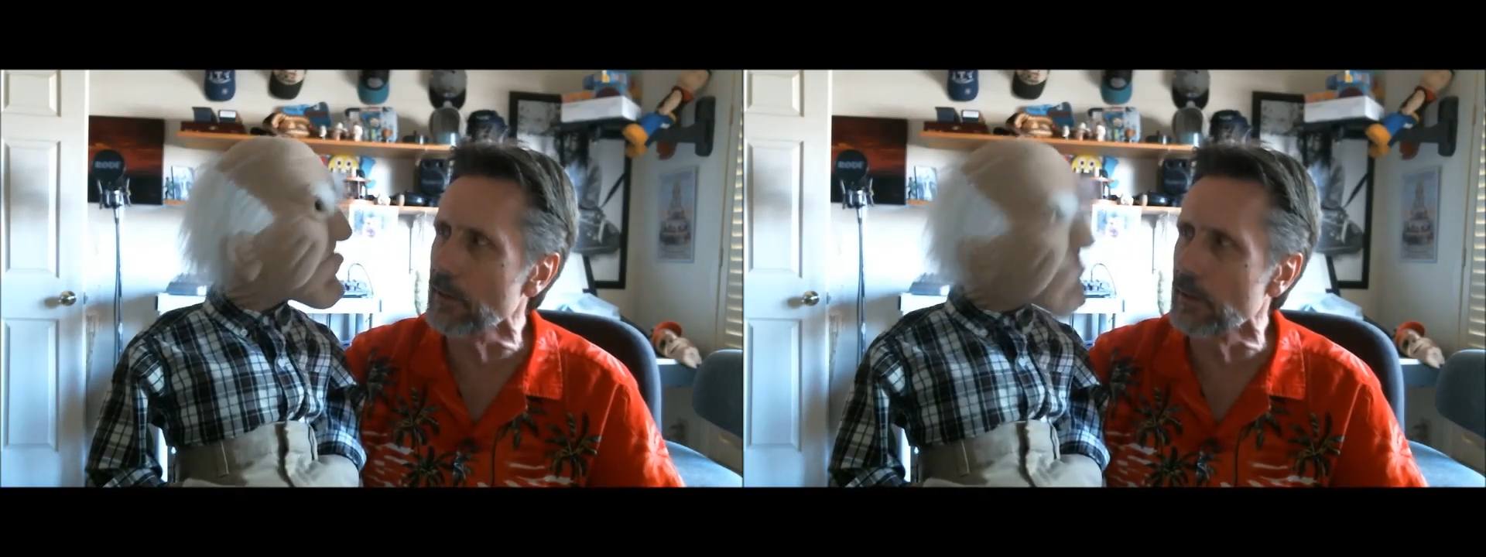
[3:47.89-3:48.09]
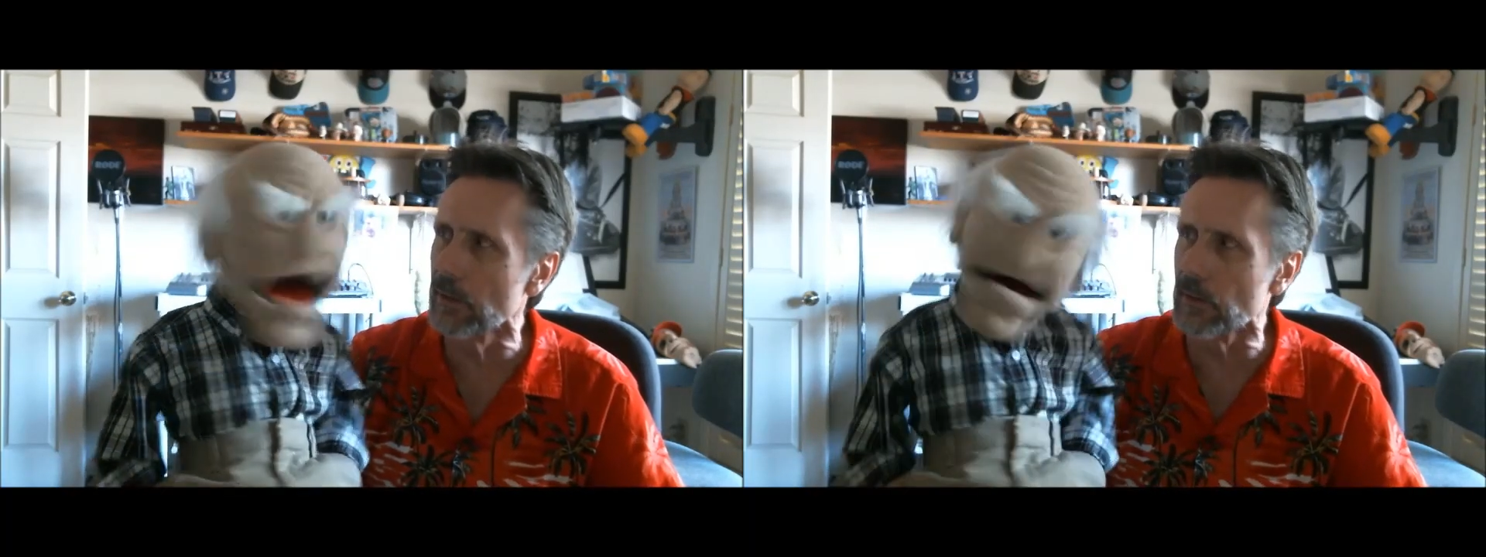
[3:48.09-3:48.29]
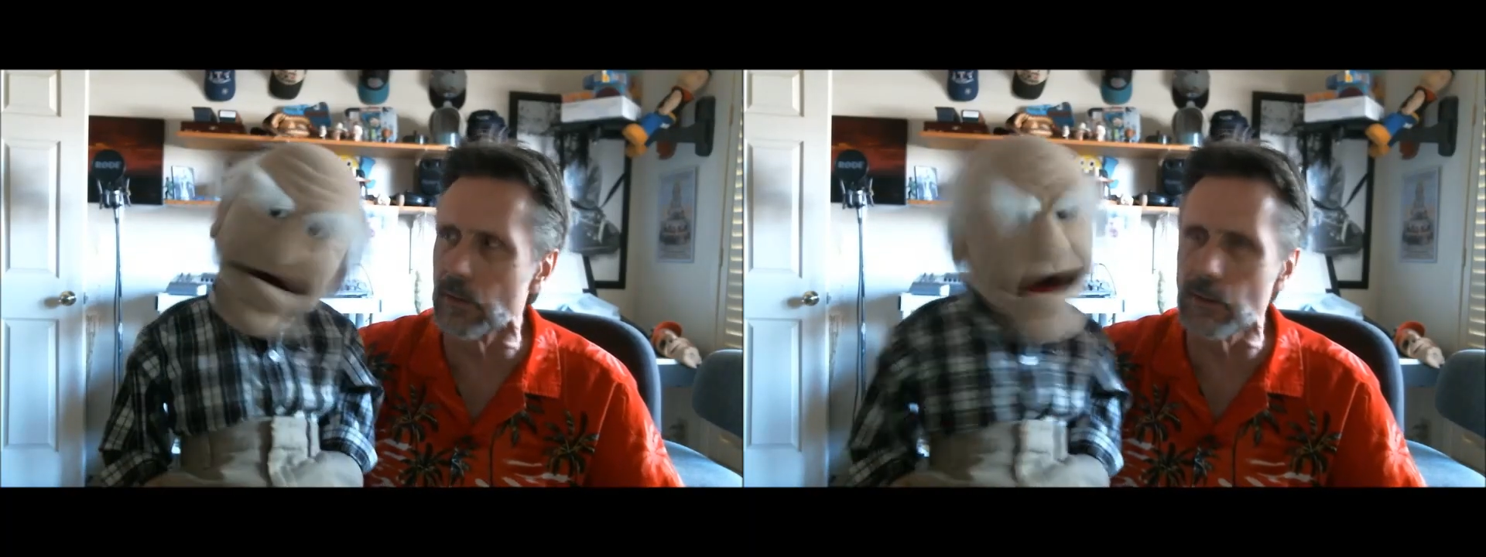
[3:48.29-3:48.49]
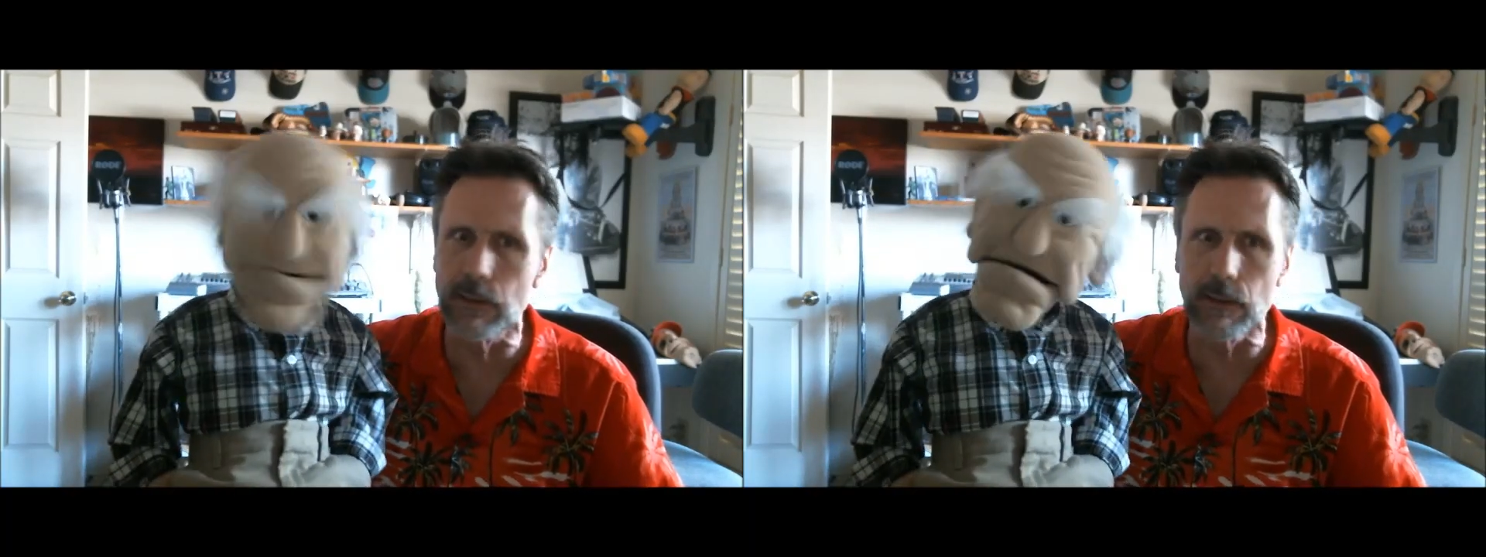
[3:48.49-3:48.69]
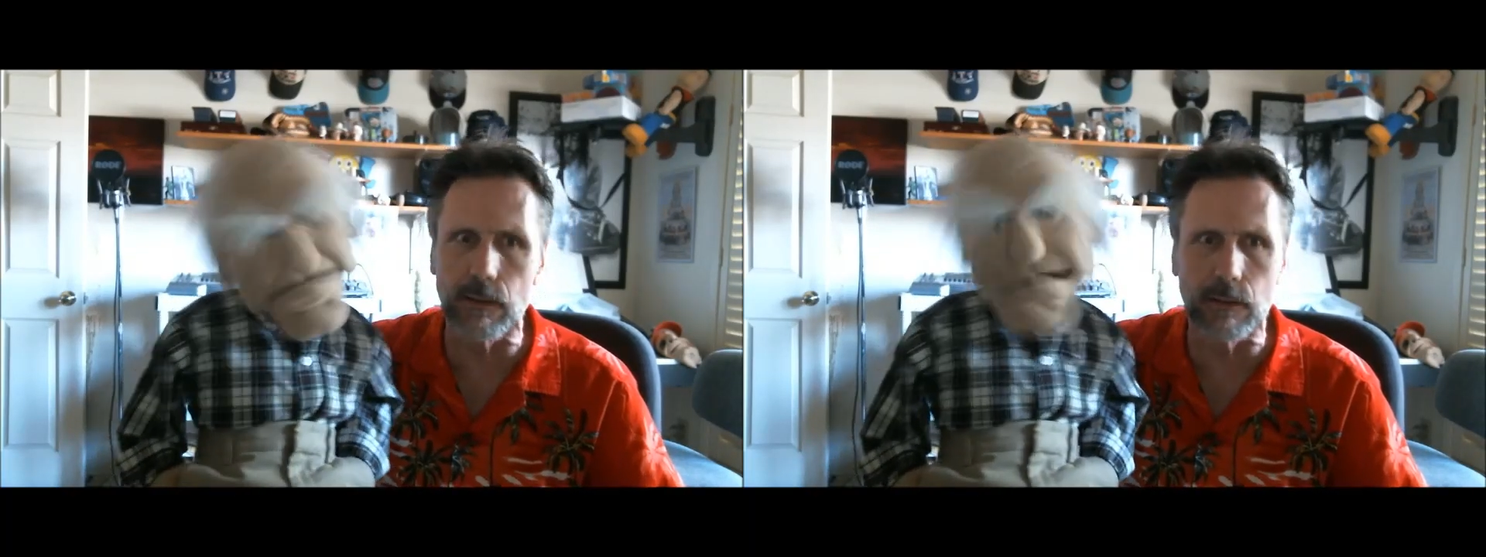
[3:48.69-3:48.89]
I don't like
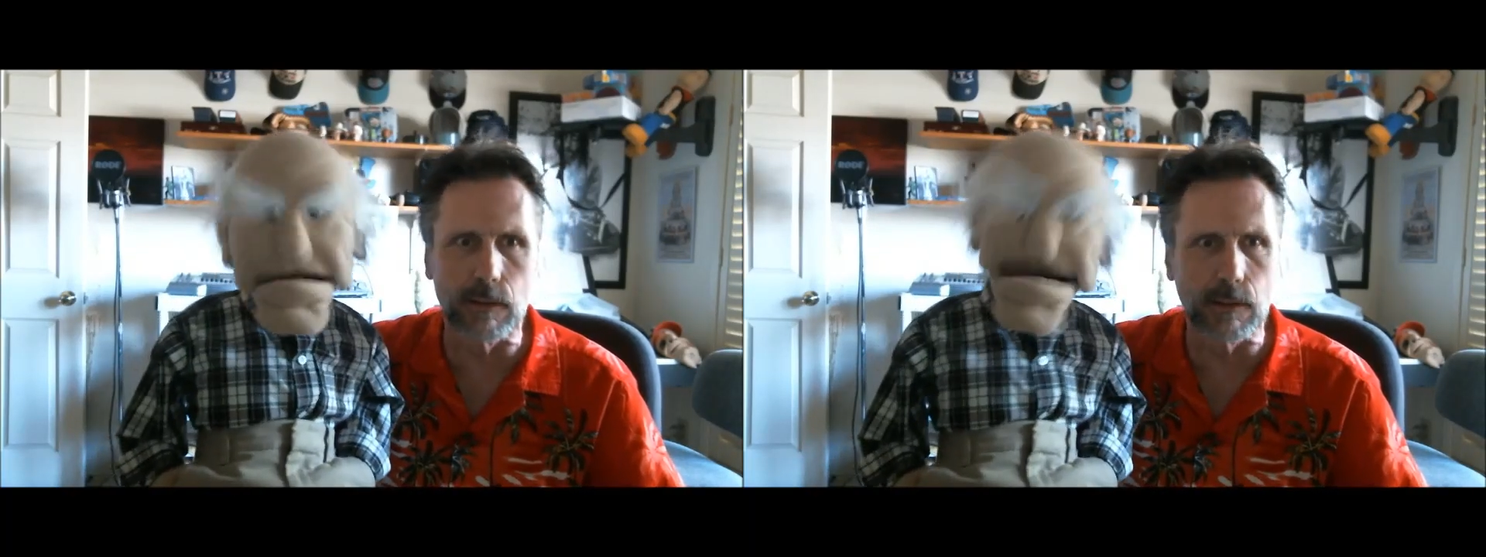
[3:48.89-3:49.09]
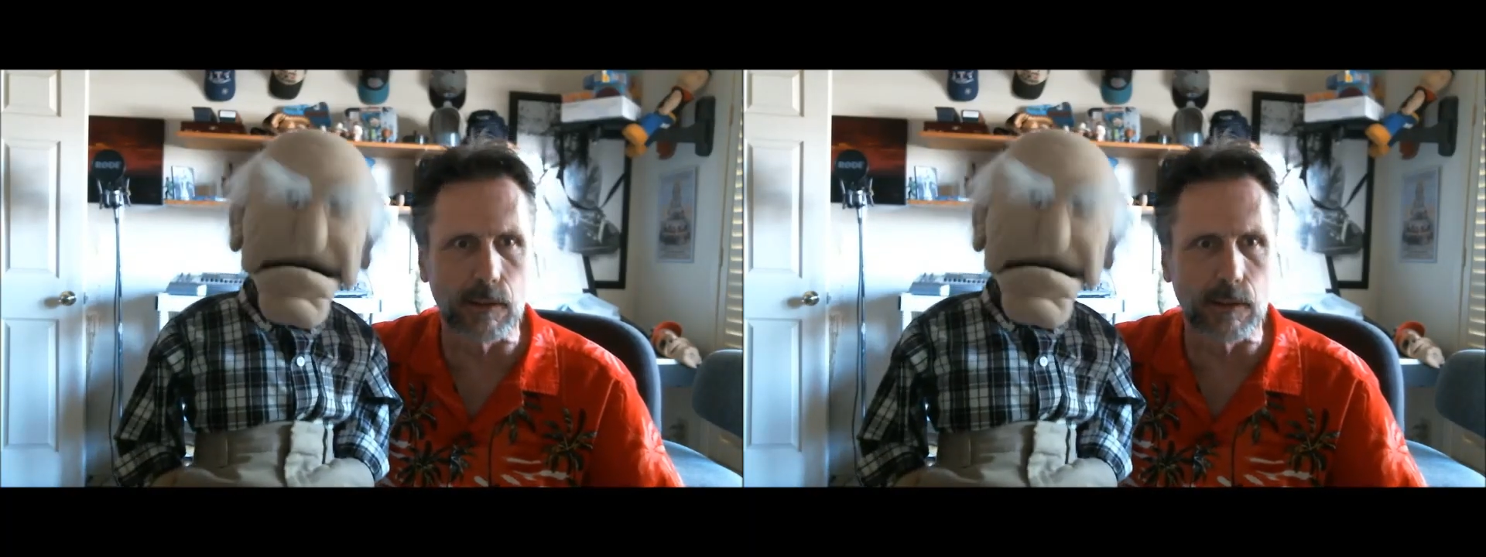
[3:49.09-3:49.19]
either one of